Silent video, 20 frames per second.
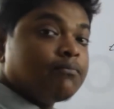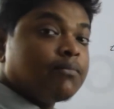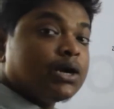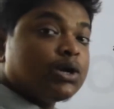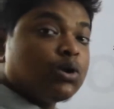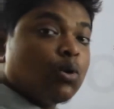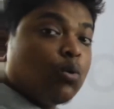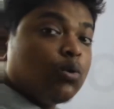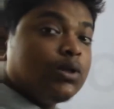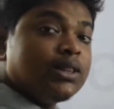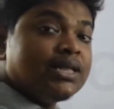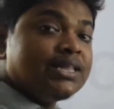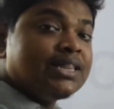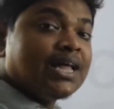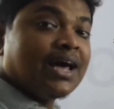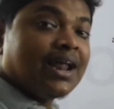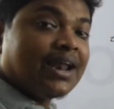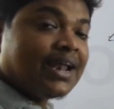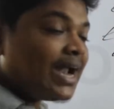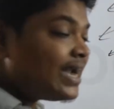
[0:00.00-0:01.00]
but only
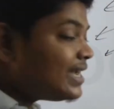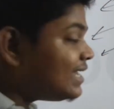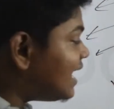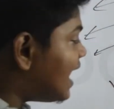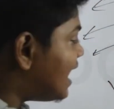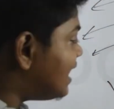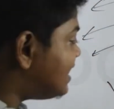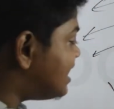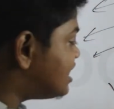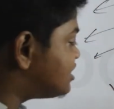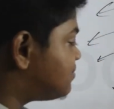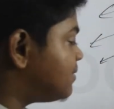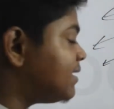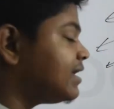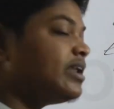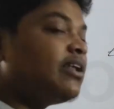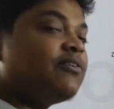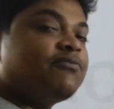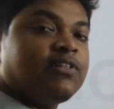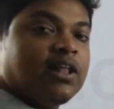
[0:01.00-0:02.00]
the red light is being
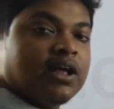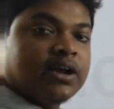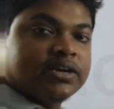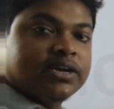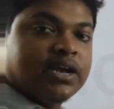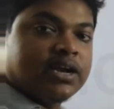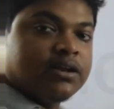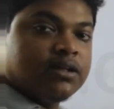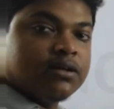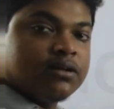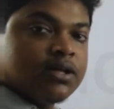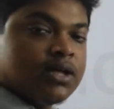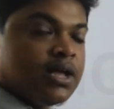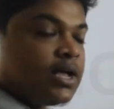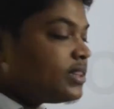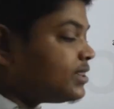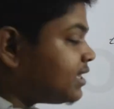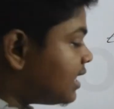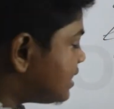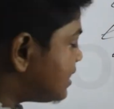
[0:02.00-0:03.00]
reflected,
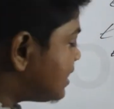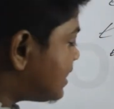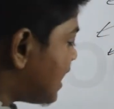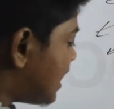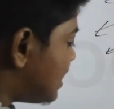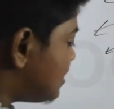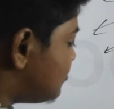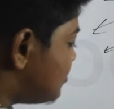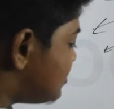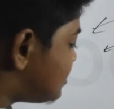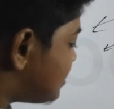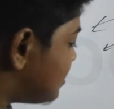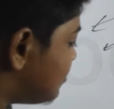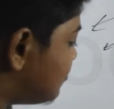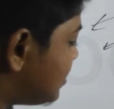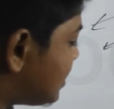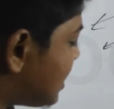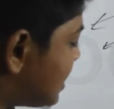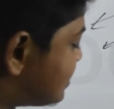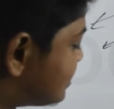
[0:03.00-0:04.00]
then we can